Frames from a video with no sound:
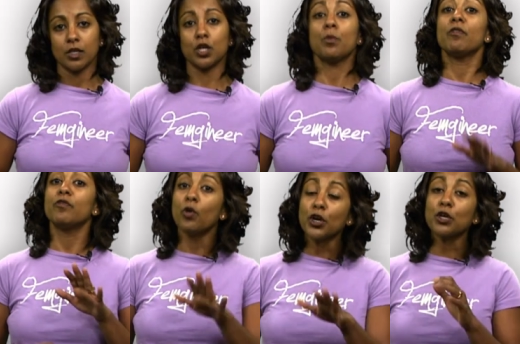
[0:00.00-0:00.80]
So
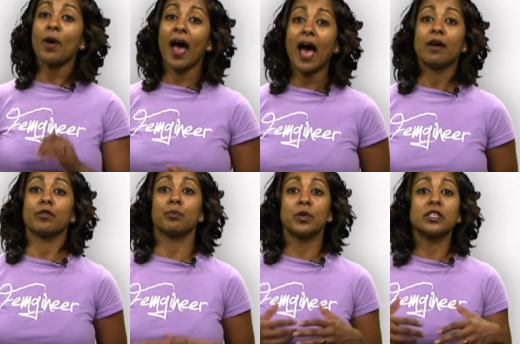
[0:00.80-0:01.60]
before you
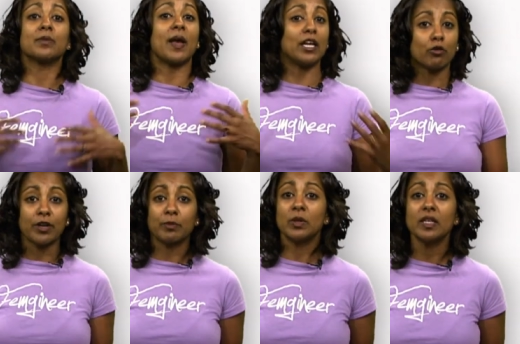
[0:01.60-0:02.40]
have built up any
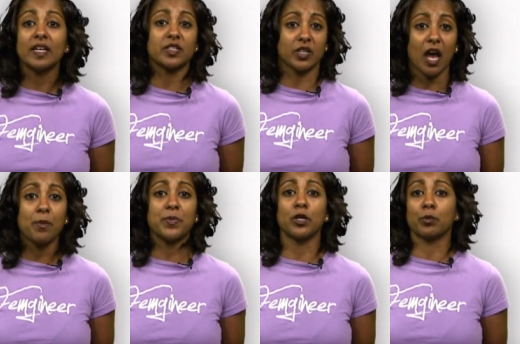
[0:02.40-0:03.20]
credibility as a
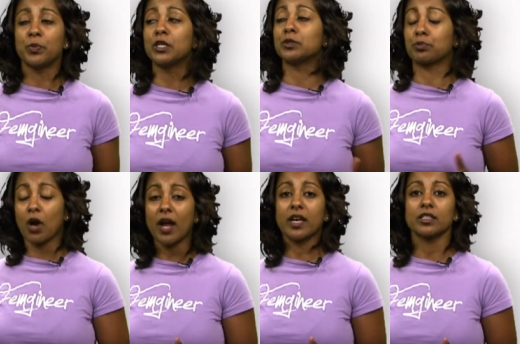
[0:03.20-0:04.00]
company or build a
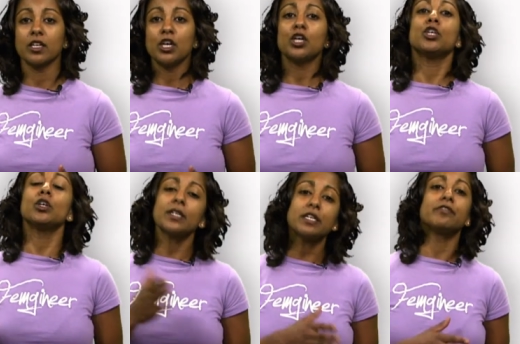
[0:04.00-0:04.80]
product,
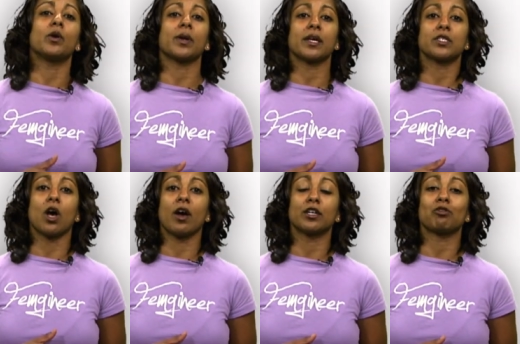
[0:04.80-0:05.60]
you'll need to focus
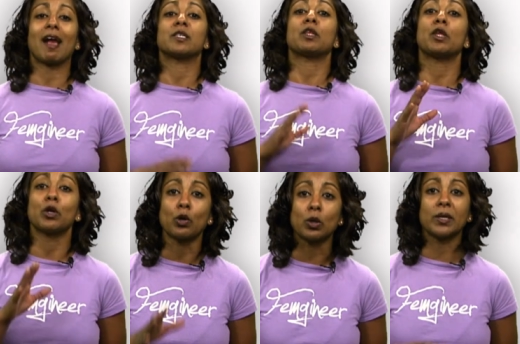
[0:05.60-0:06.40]
on attracting the
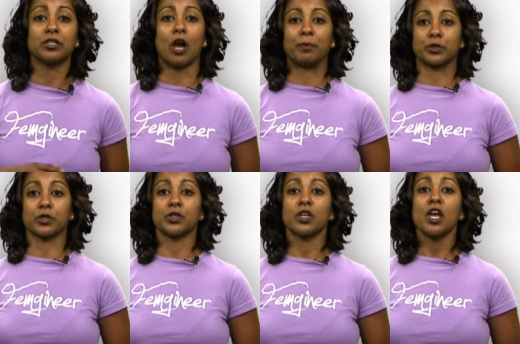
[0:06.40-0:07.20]
early
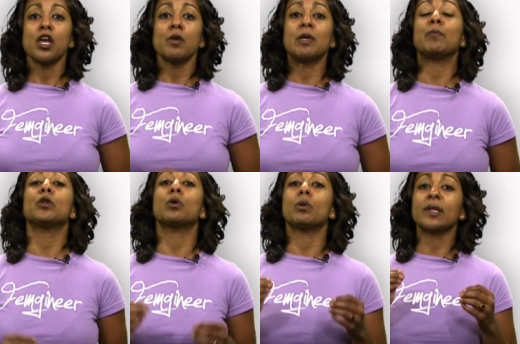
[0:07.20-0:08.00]
adopters,
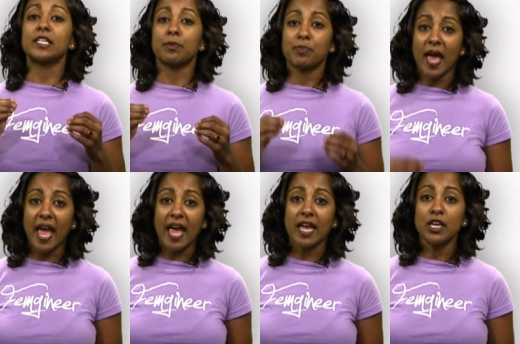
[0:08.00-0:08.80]
people who are willing to
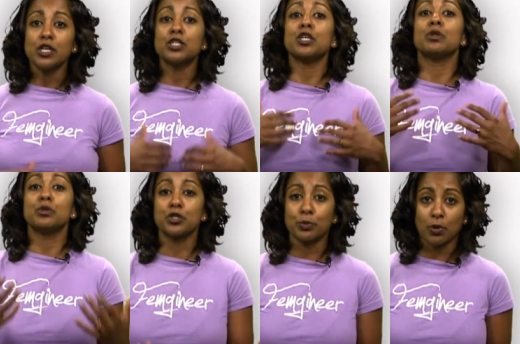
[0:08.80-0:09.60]
pay to
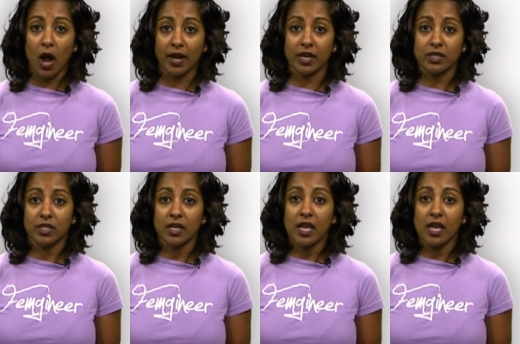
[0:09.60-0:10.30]
use your product,